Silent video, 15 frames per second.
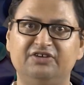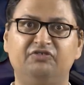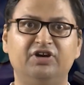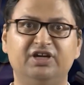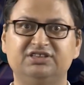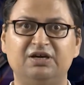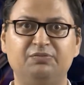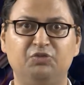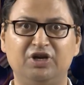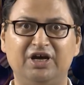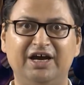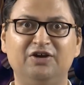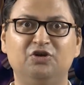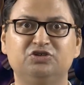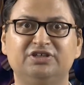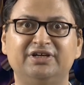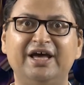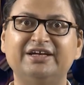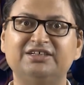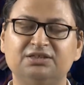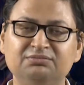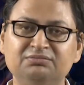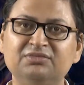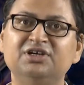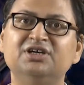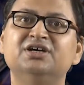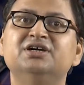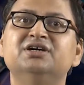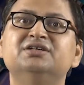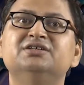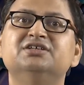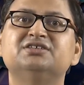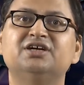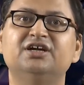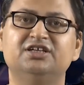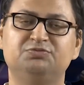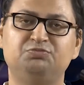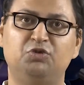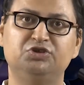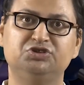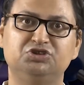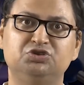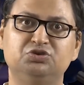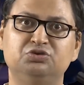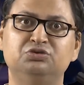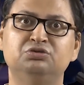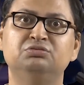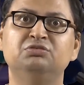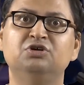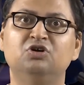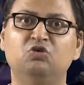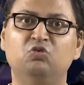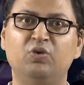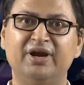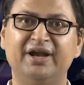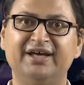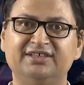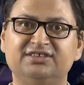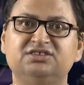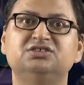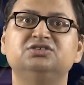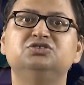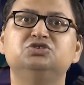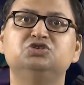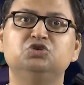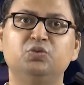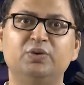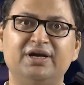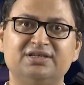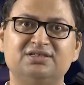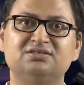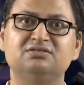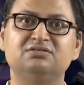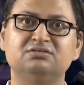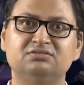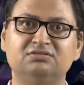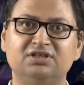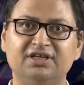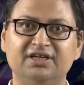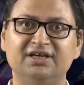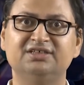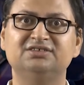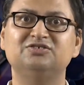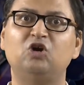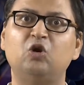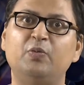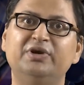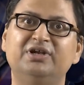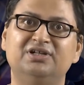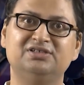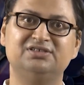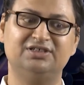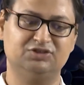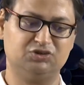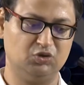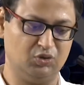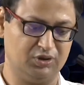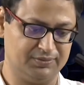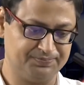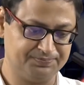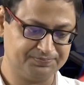for example, a hydrogen atom, this corresponds to 1s, 2s, 3s orbitals and so on.